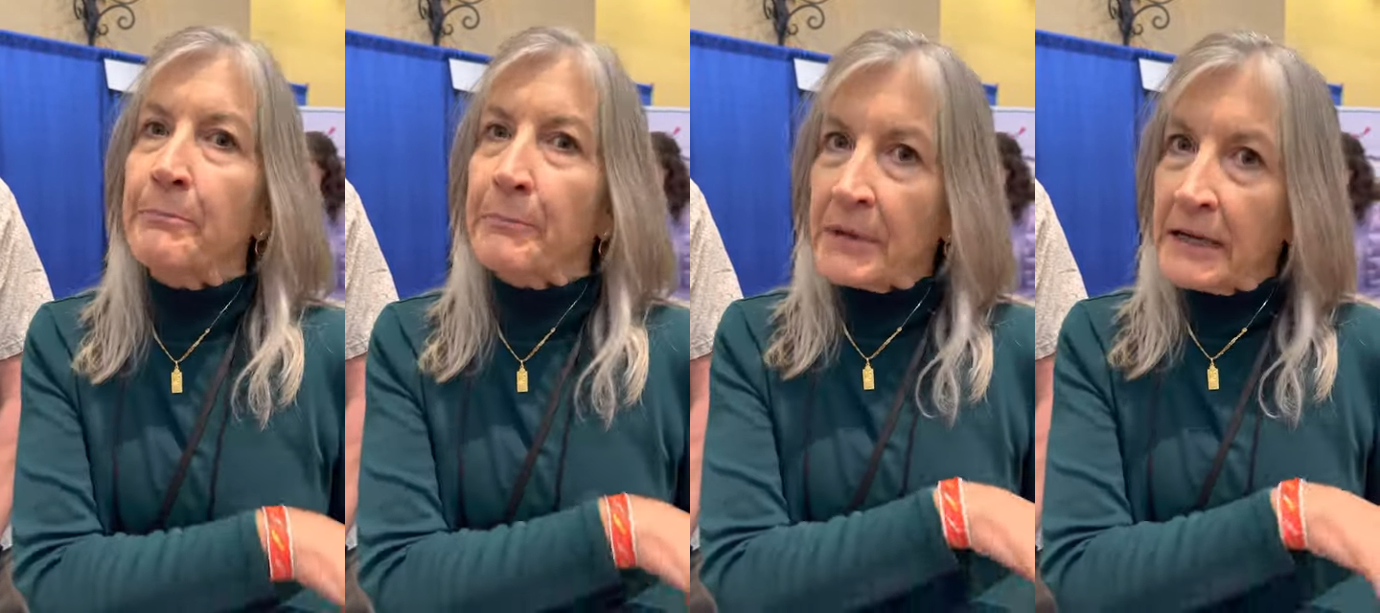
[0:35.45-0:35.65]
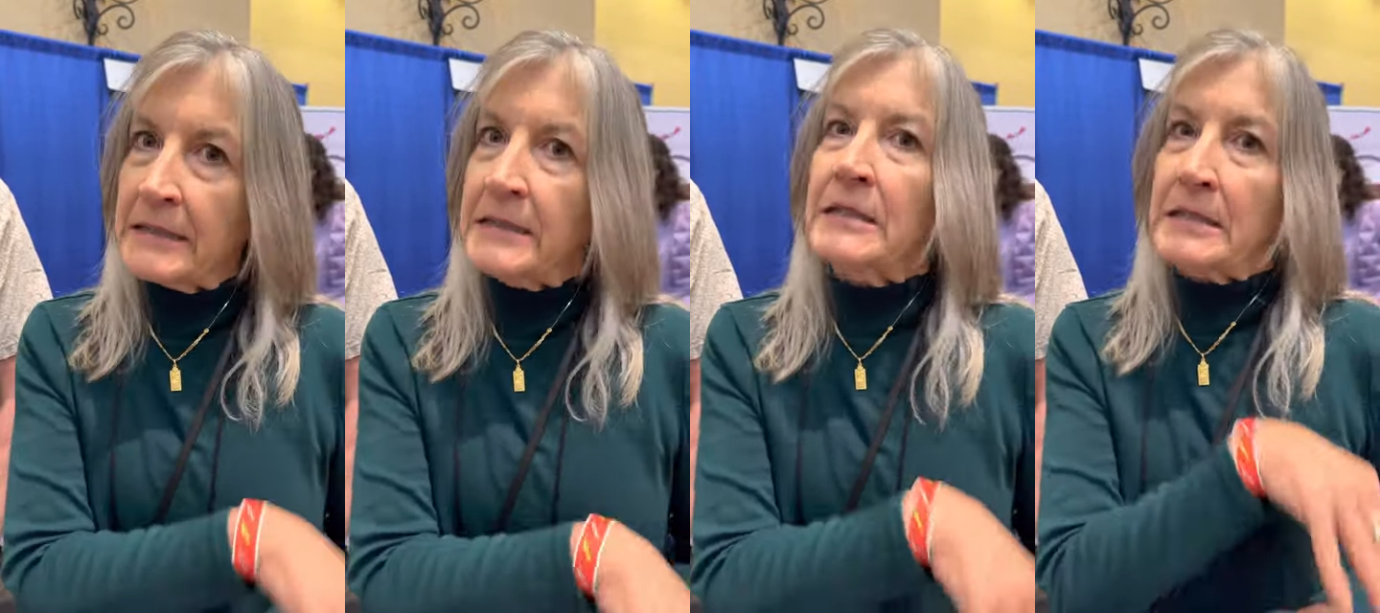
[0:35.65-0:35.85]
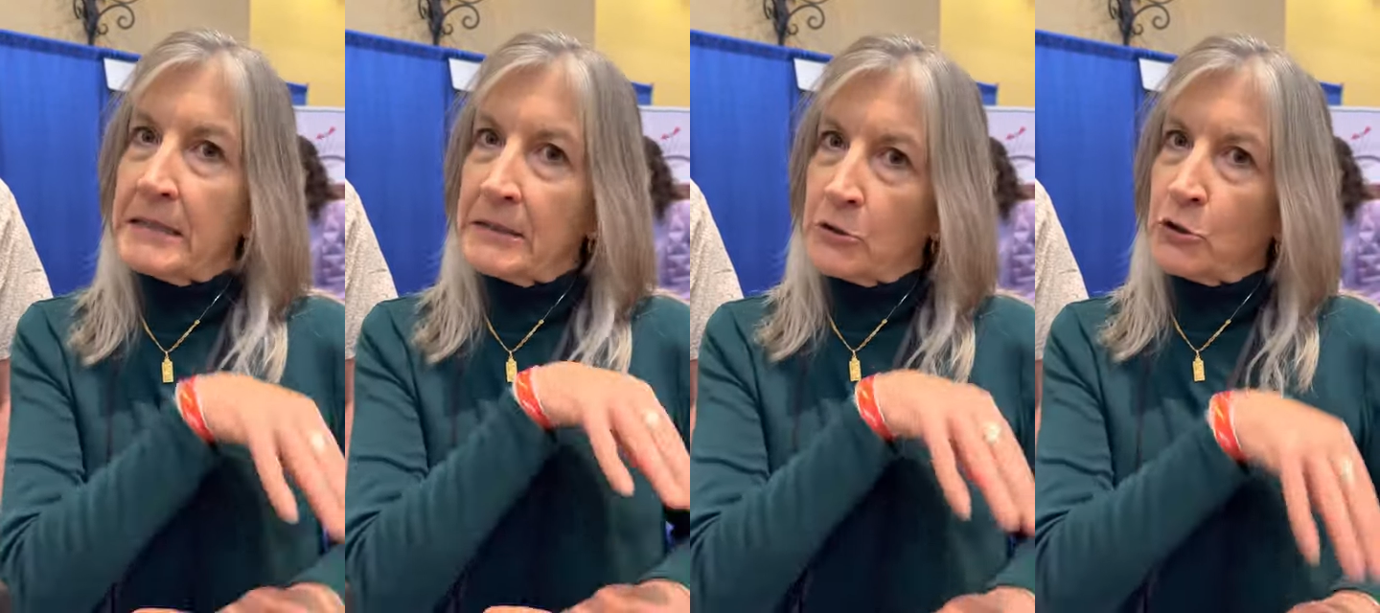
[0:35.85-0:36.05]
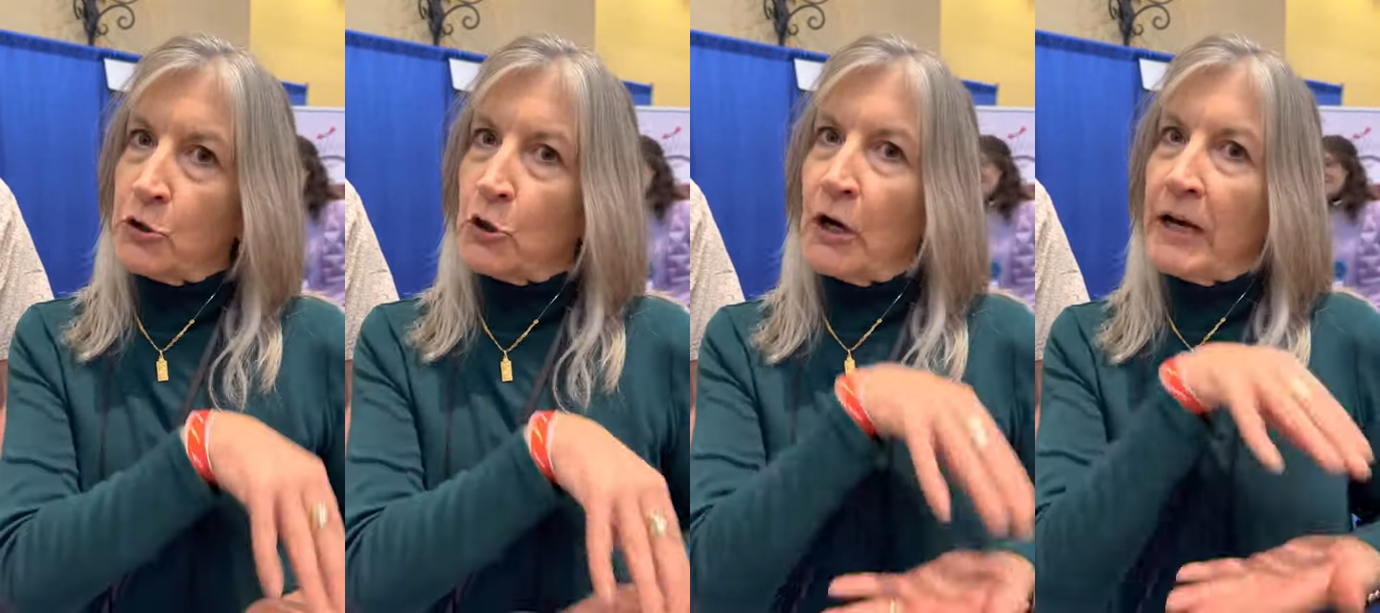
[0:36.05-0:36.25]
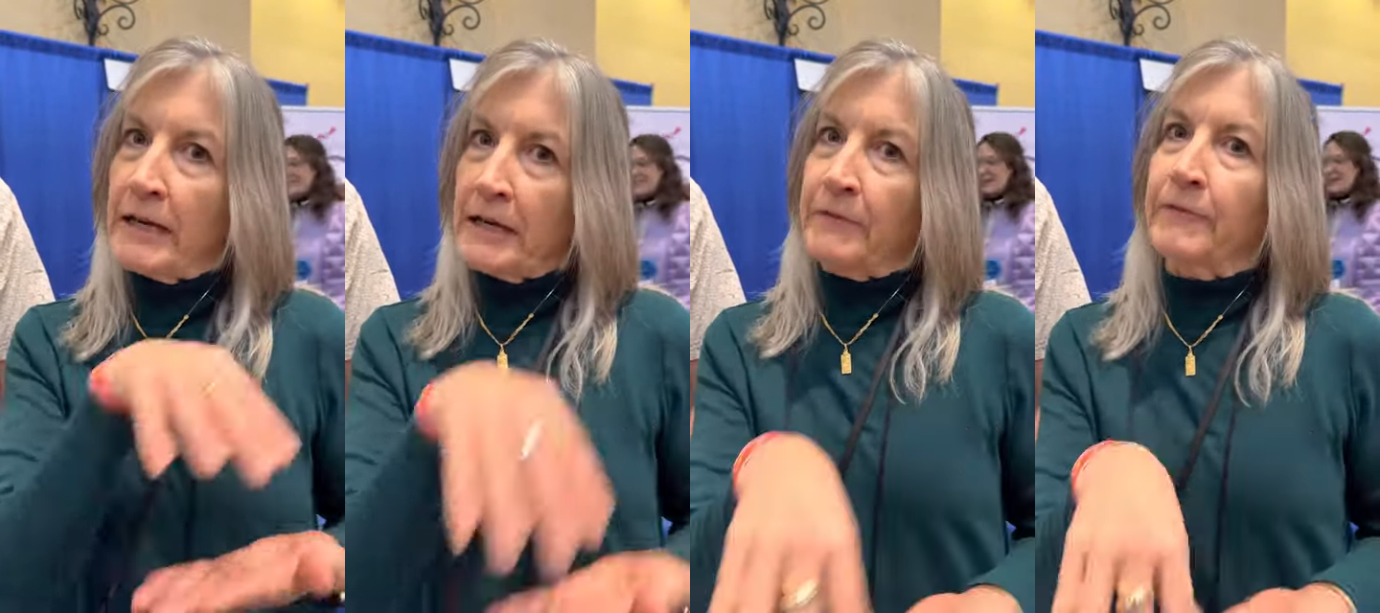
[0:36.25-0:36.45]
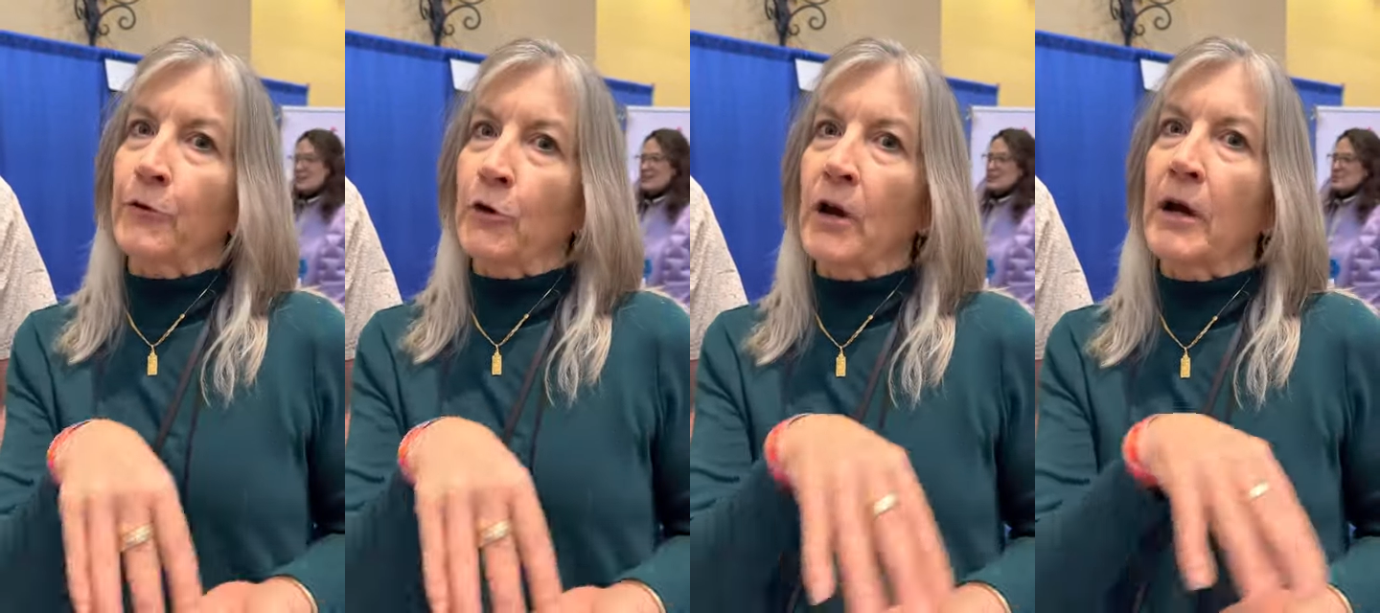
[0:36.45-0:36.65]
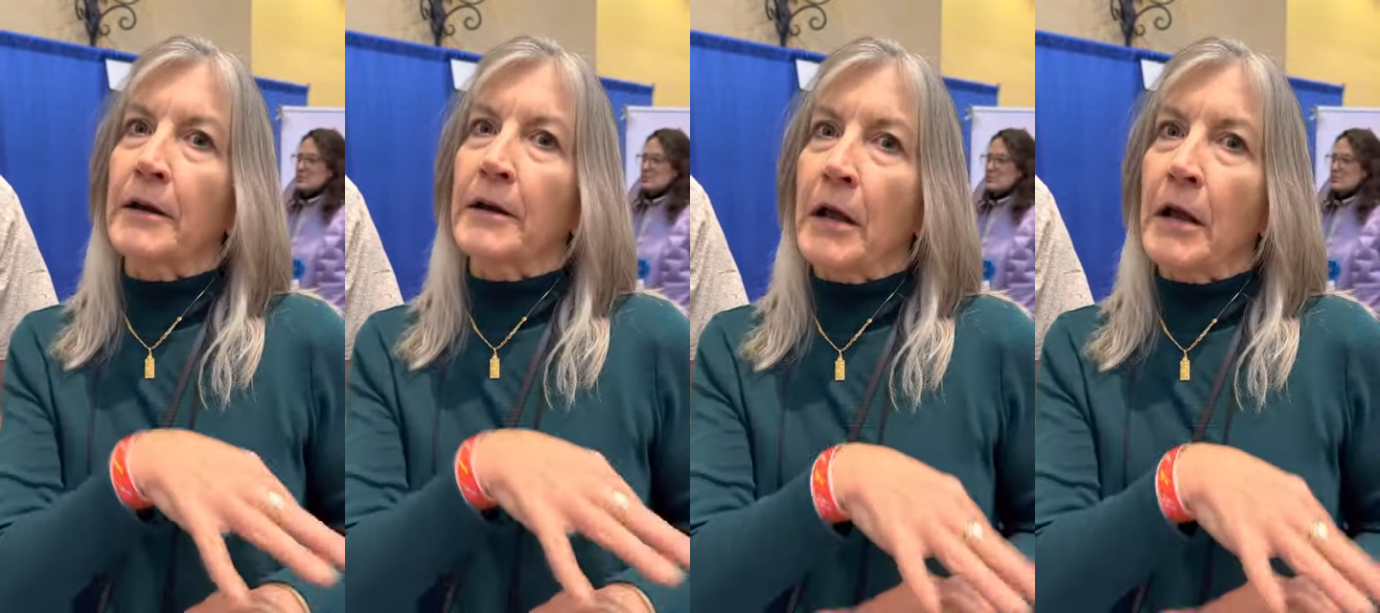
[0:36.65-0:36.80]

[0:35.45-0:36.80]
it's training for an